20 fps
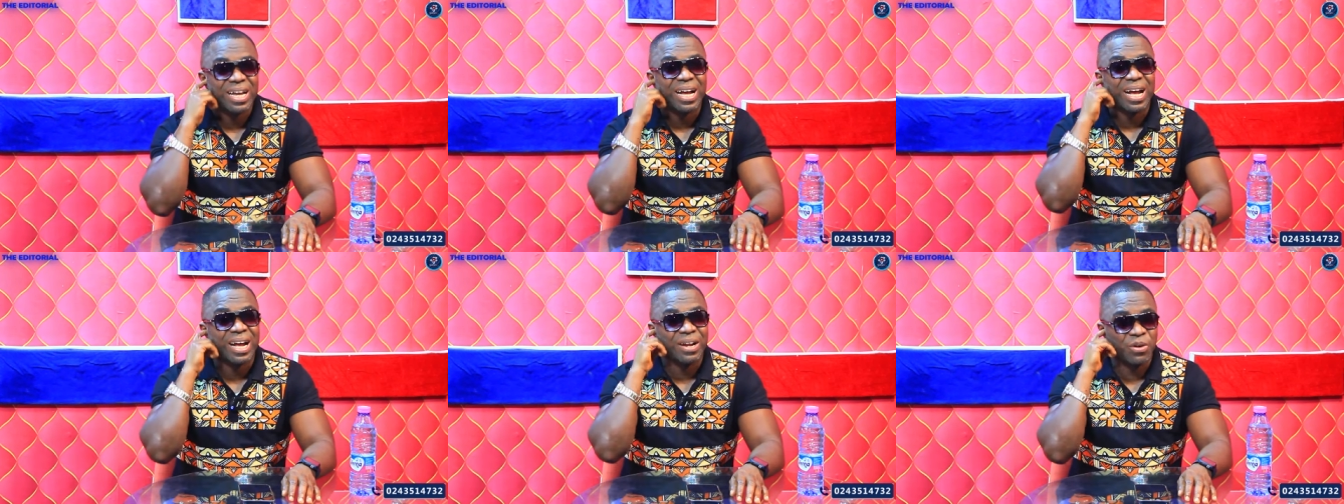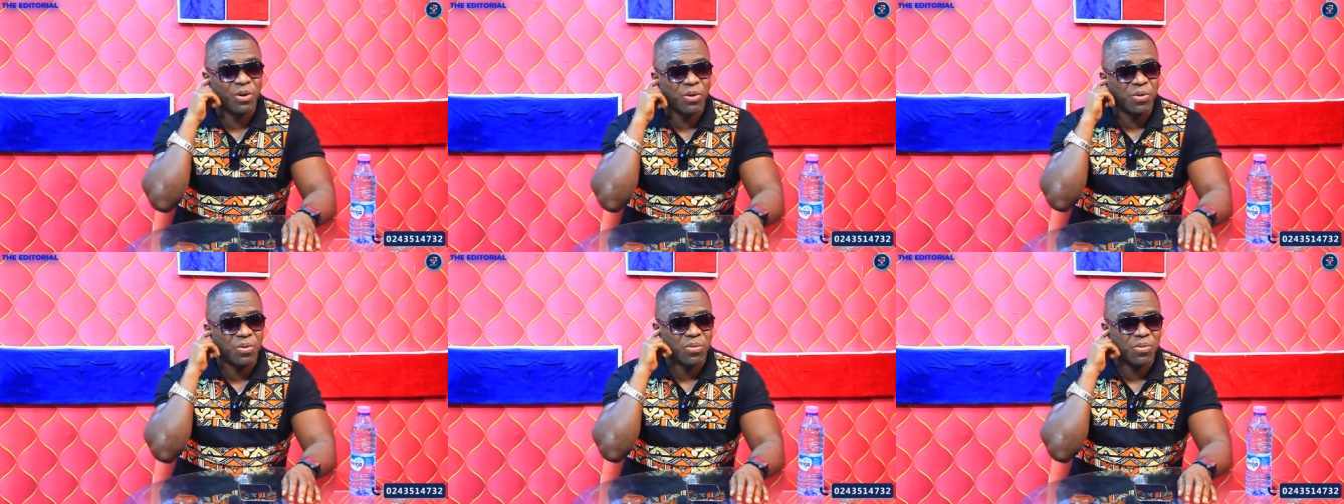I
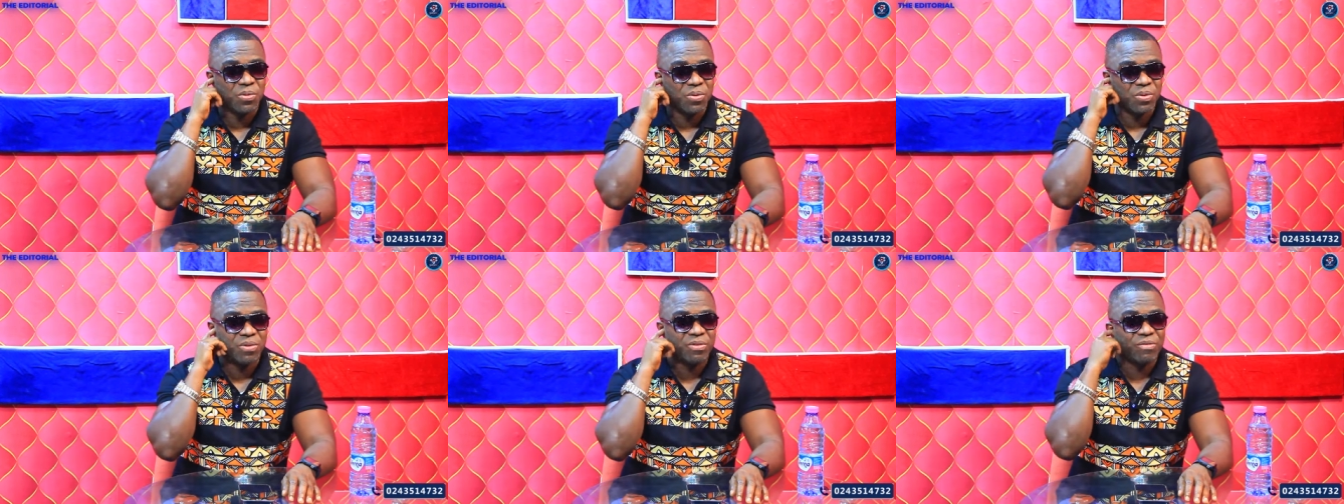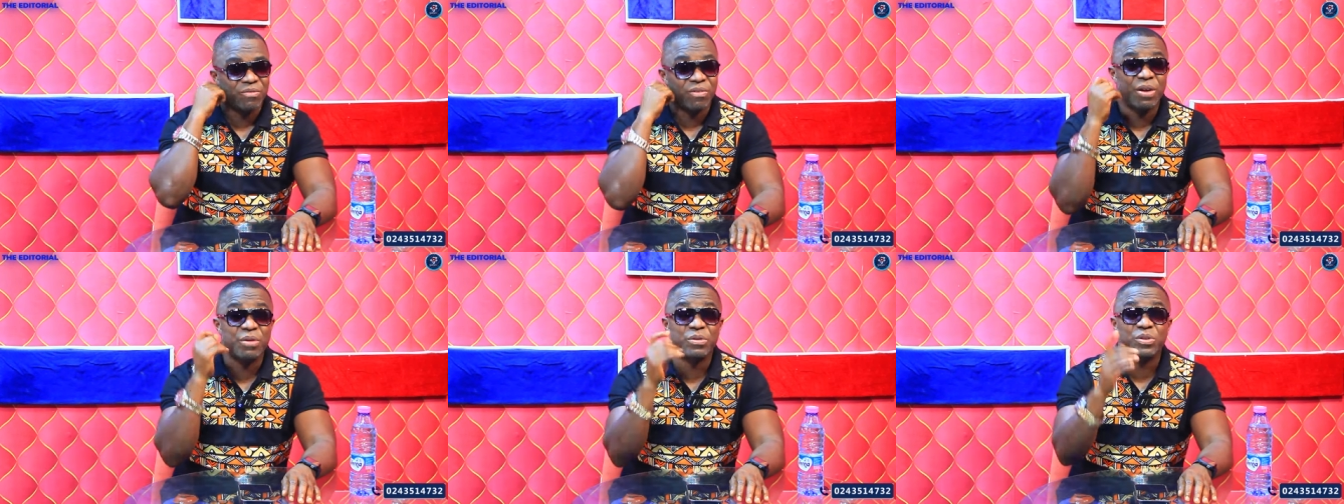know
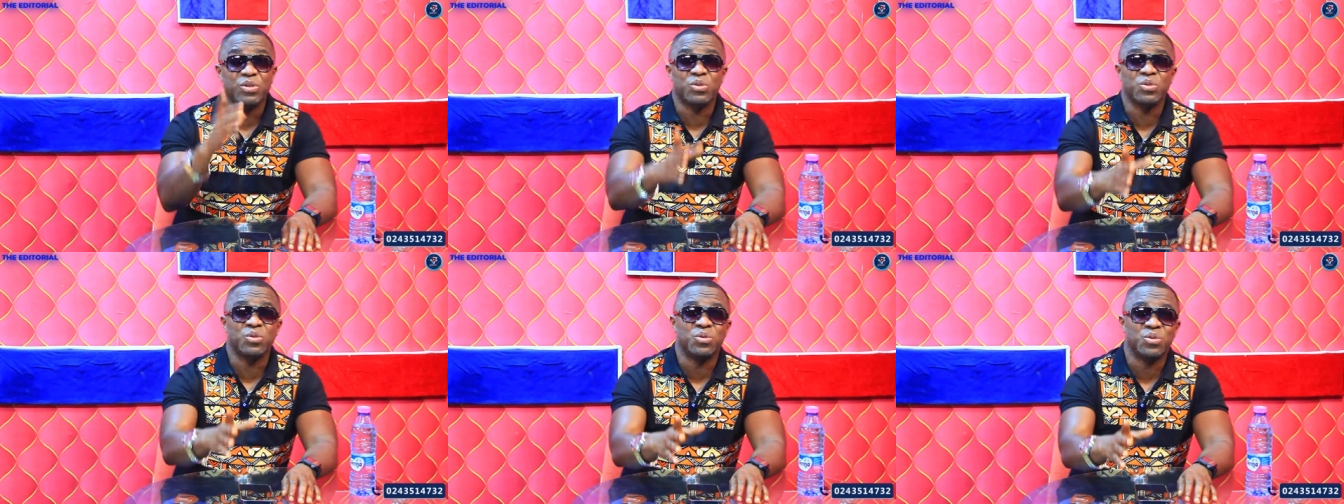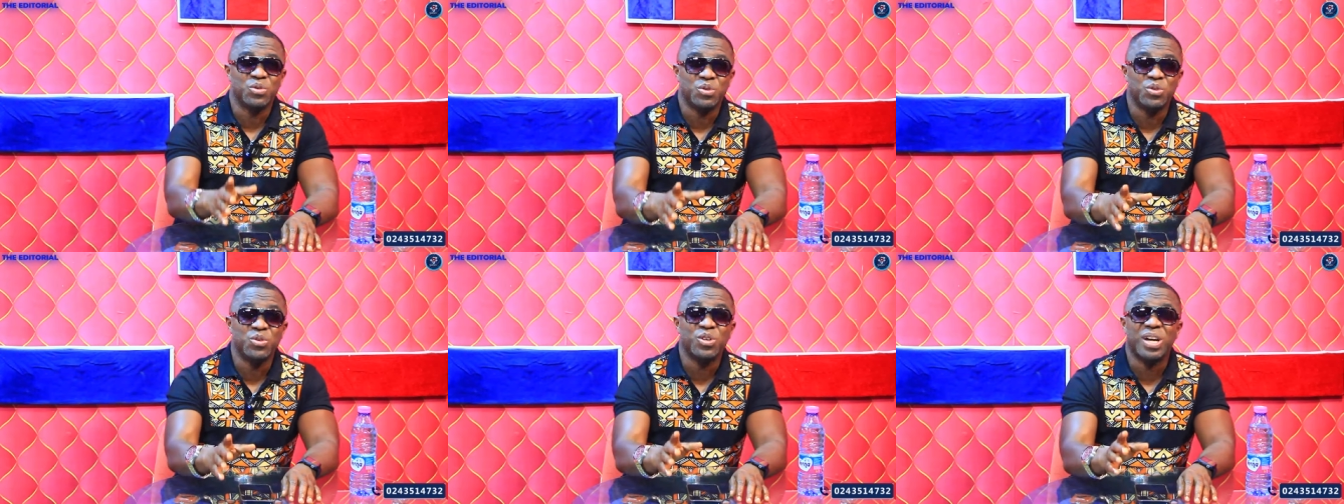very
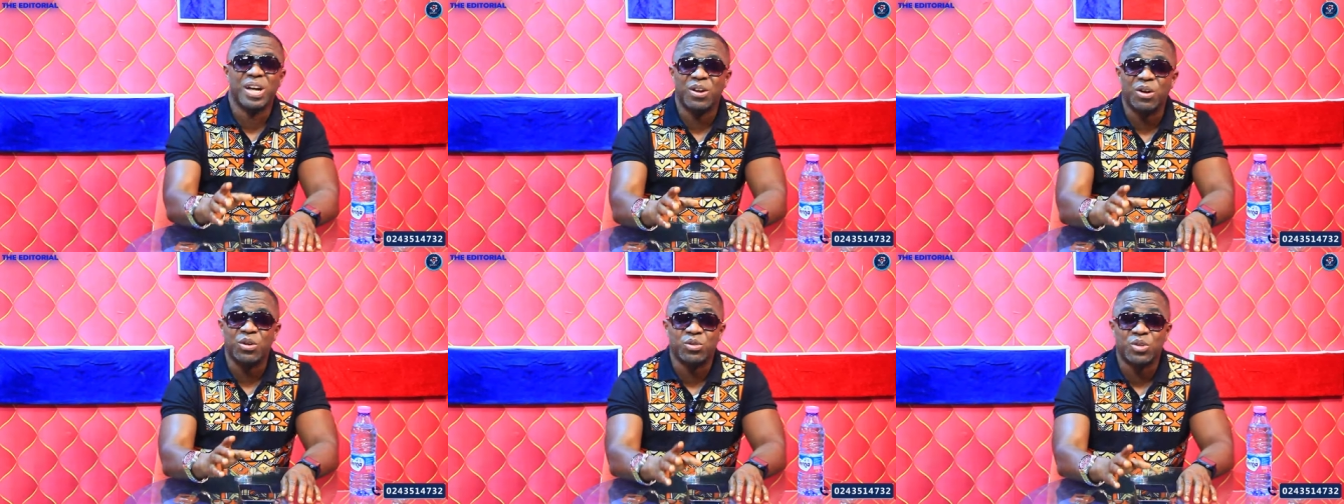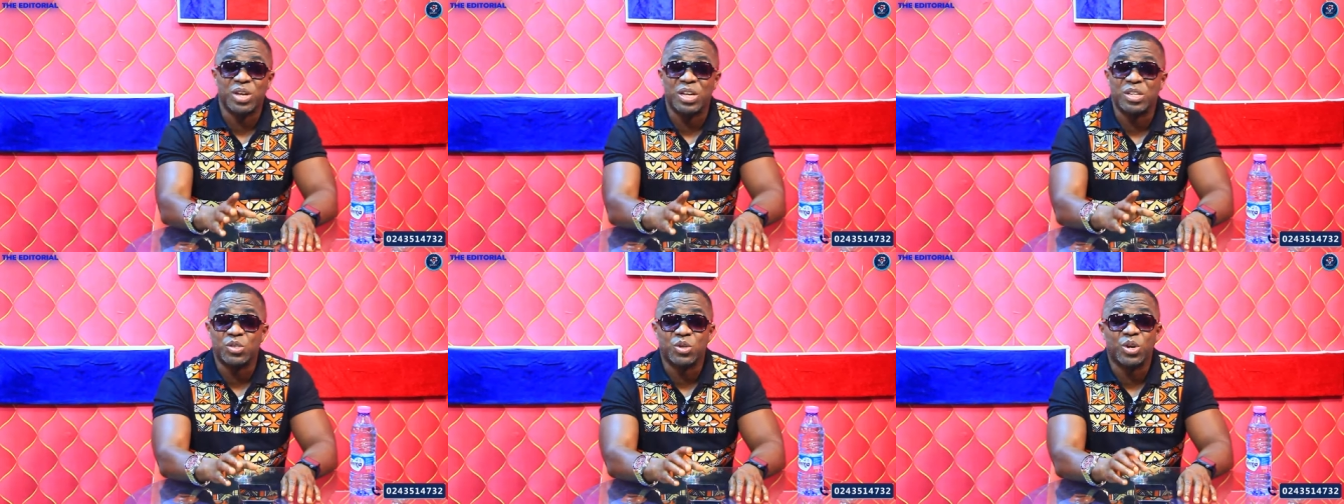soon you can
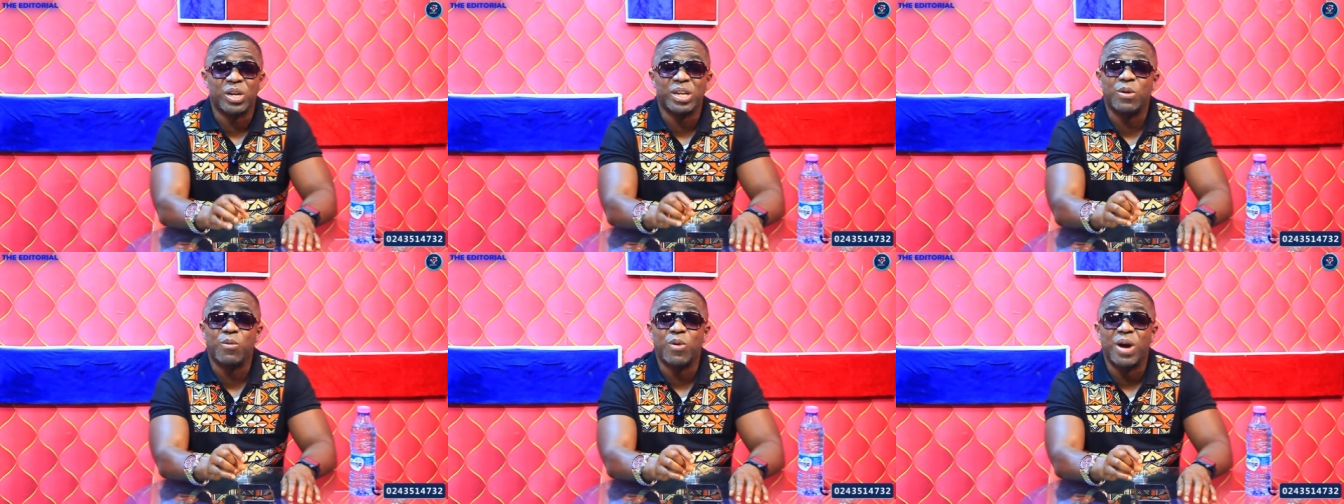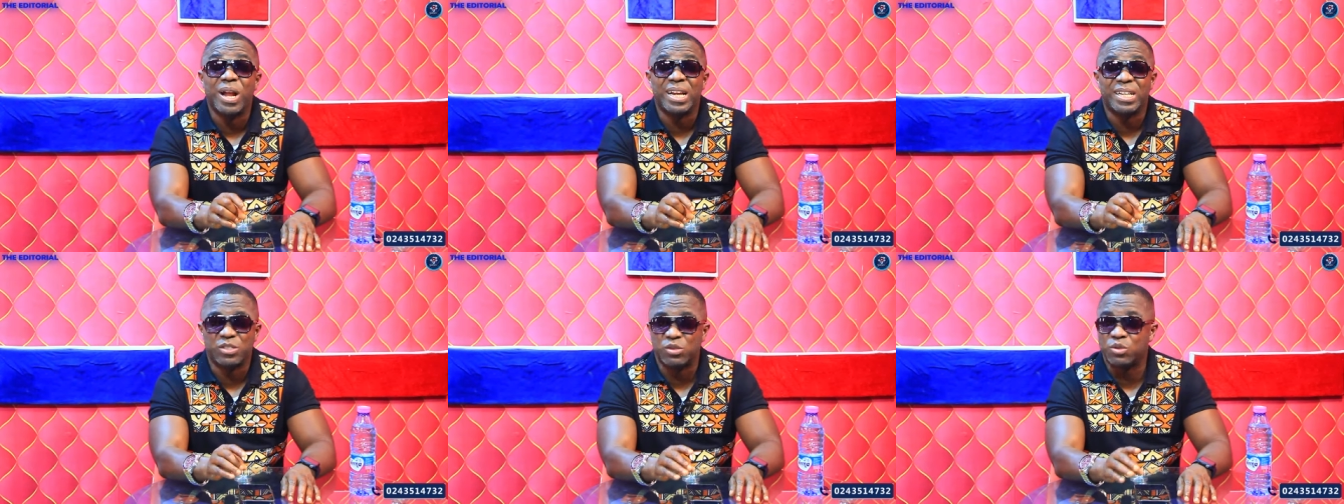also enjoy the
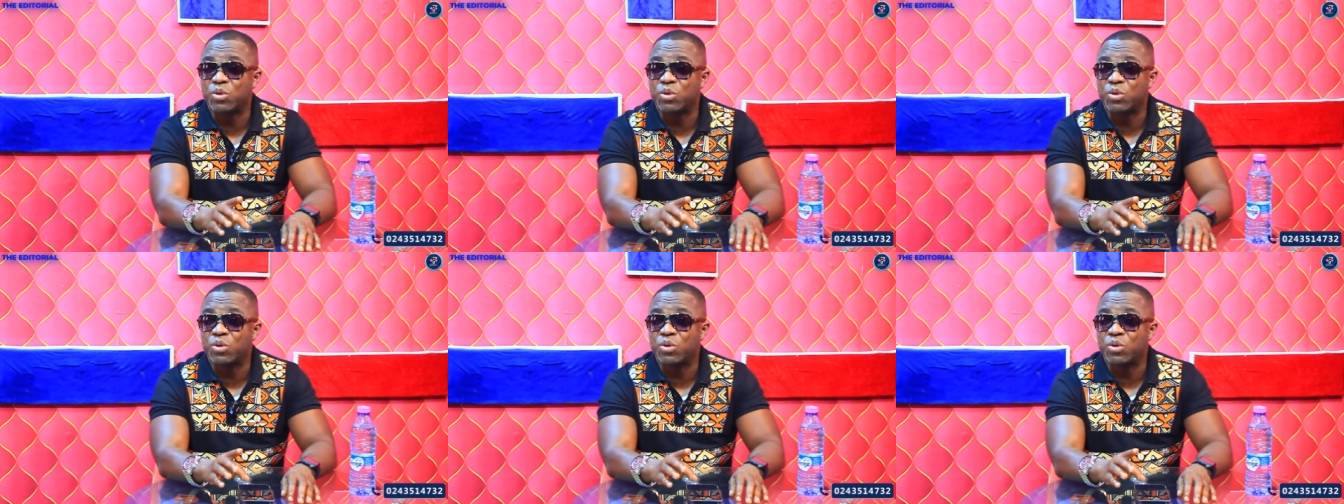wallet.